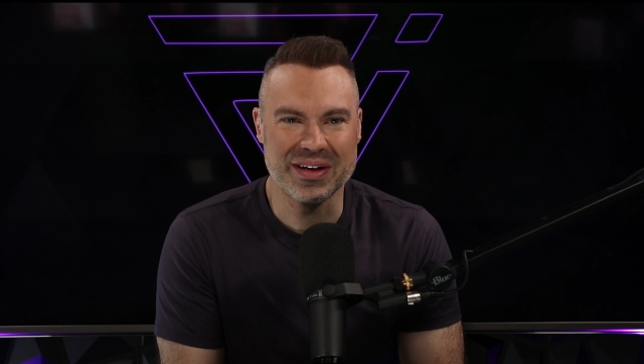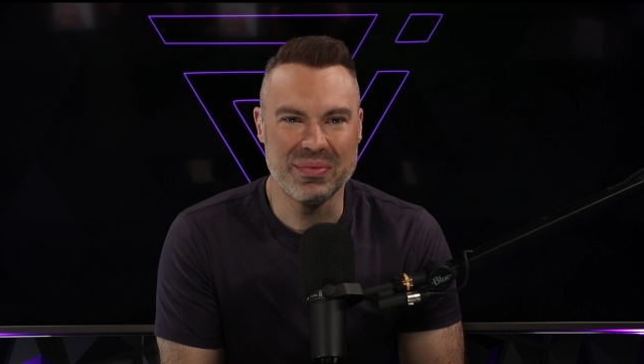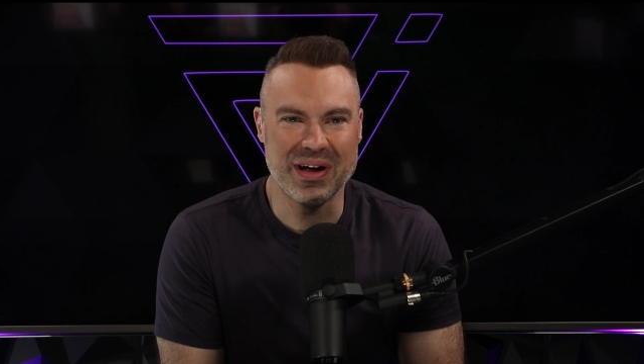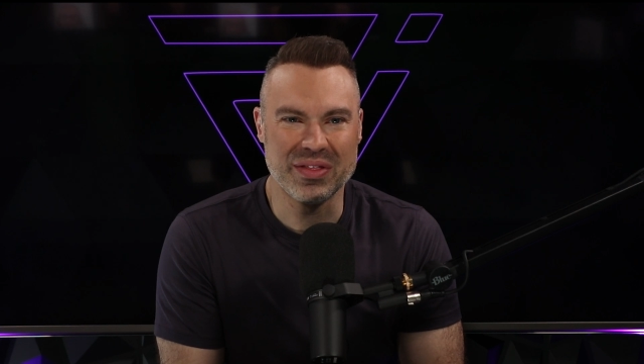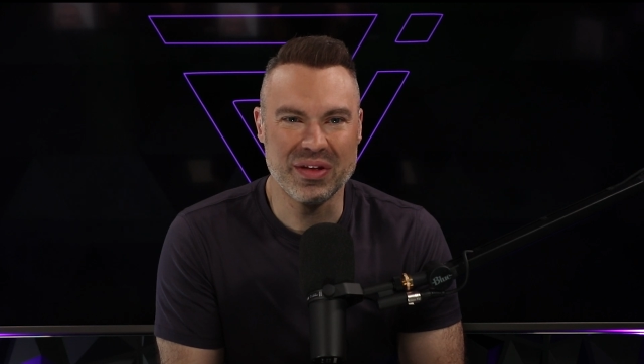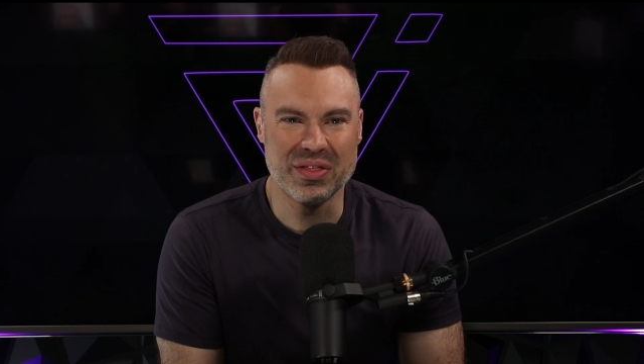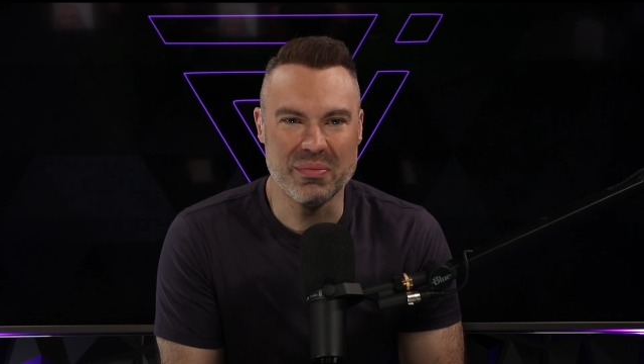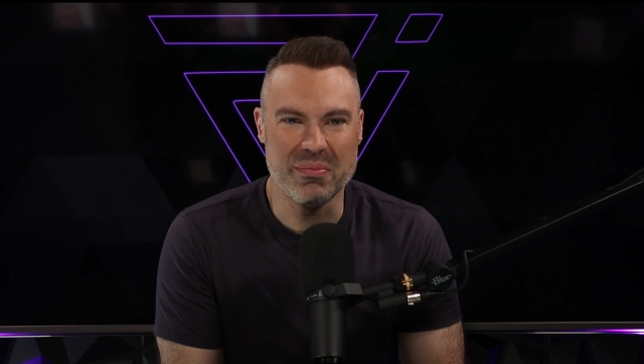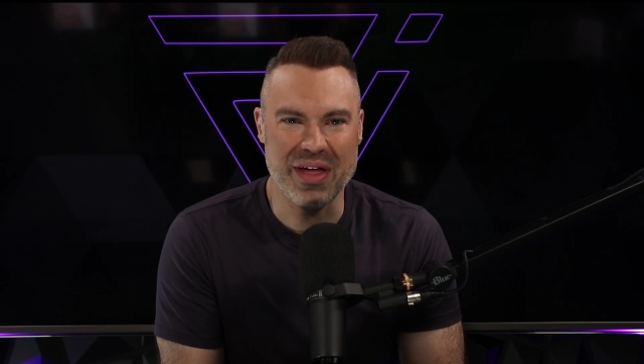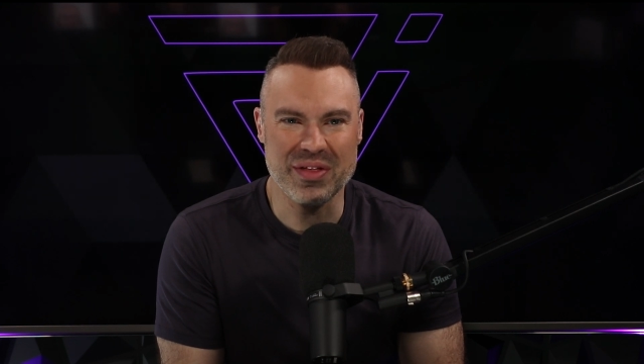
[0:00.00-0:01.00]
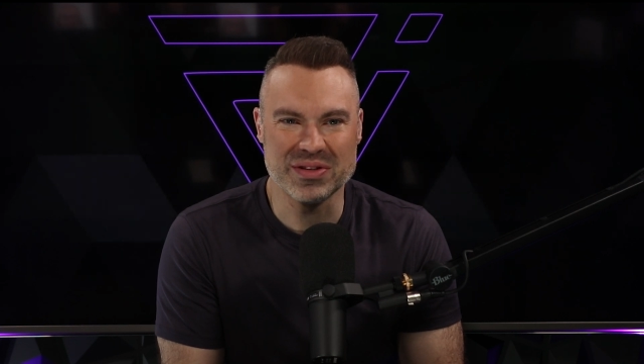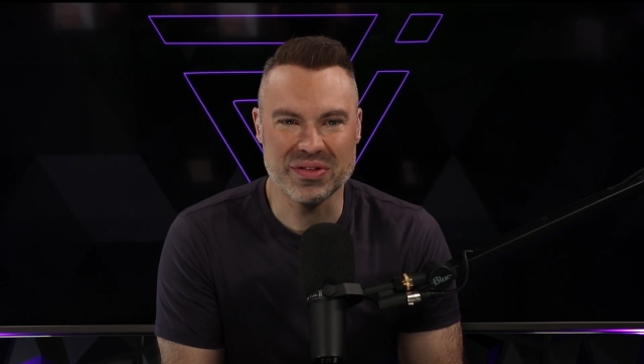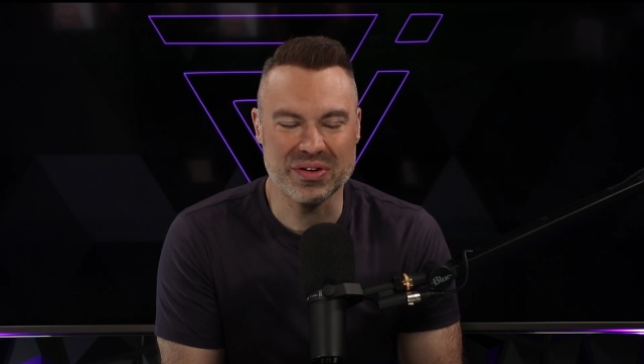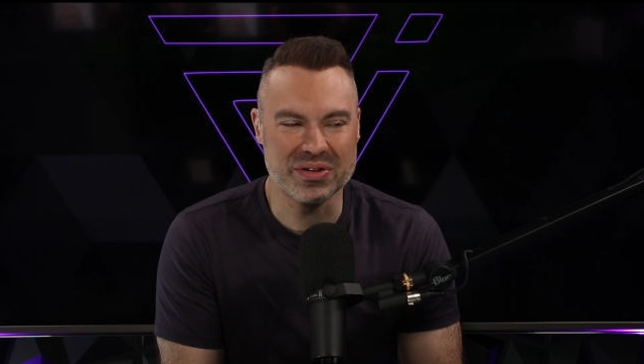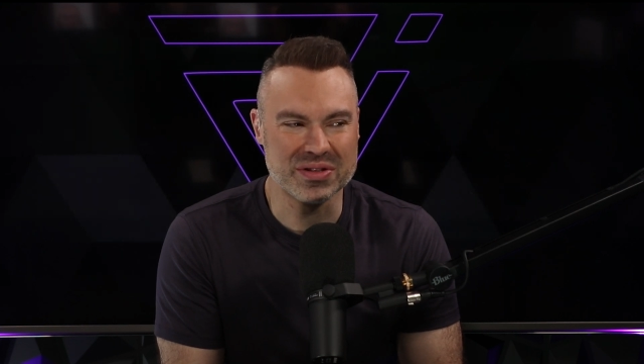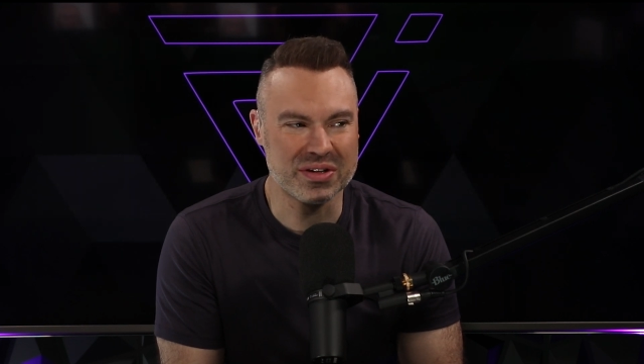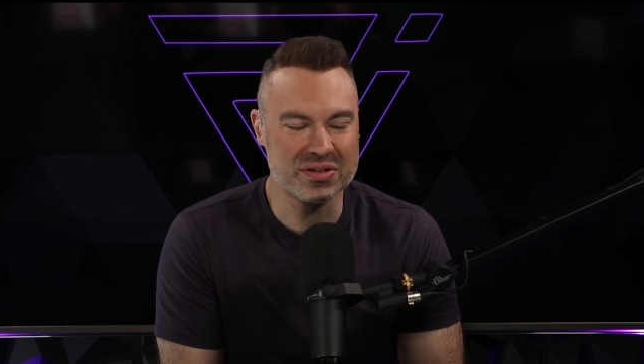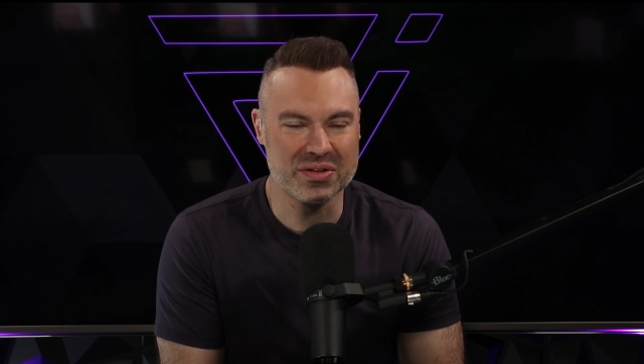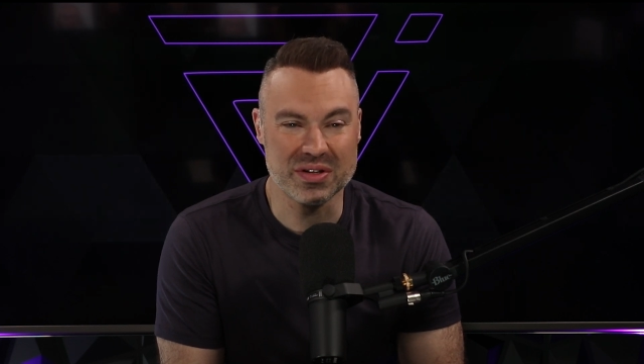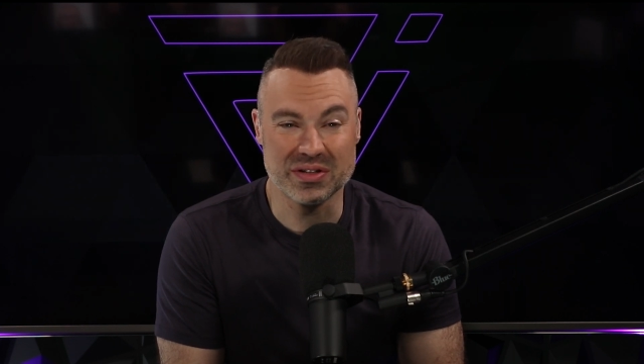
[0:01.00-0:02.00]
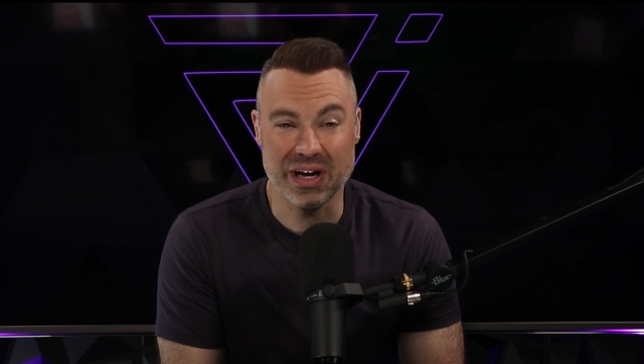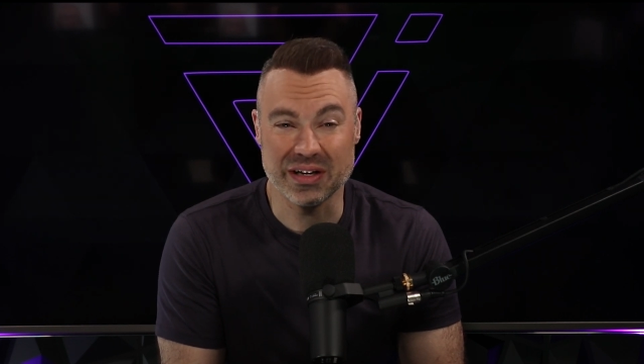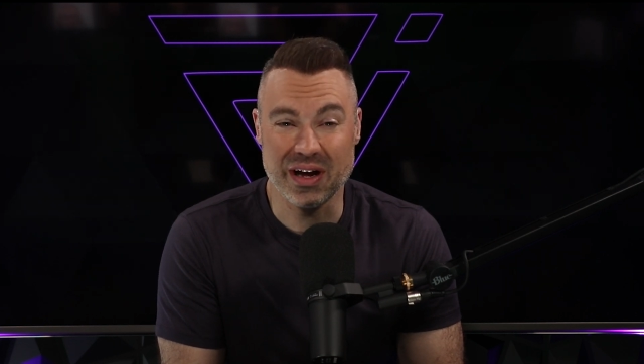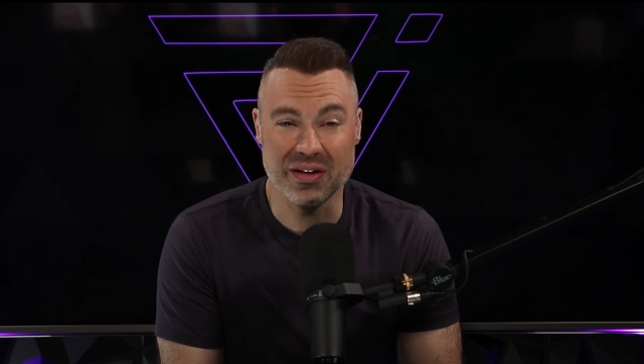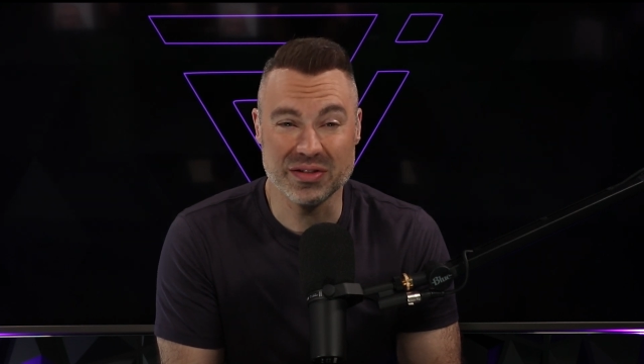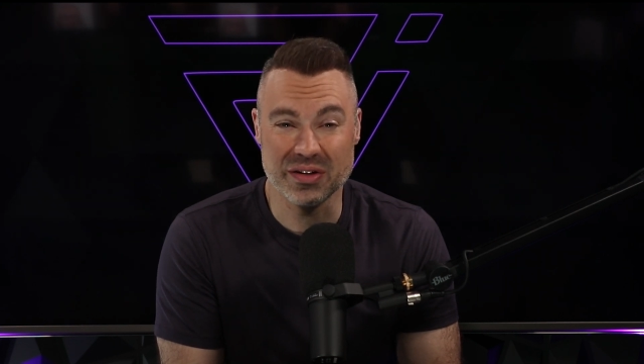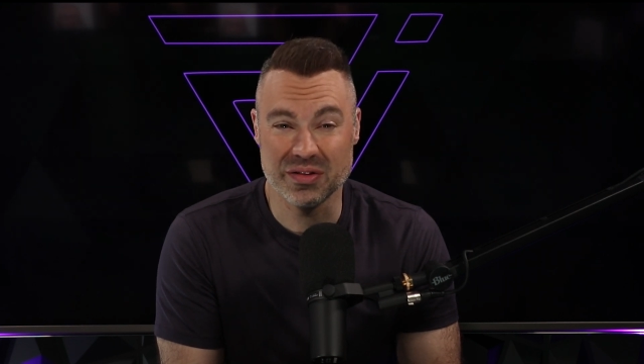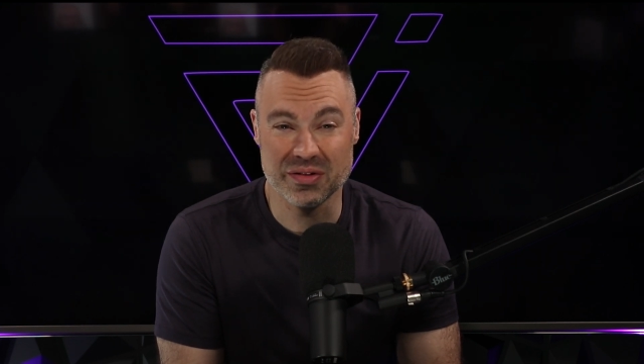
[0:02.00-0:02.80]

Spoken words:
about the methods that they're using, because they're using technology,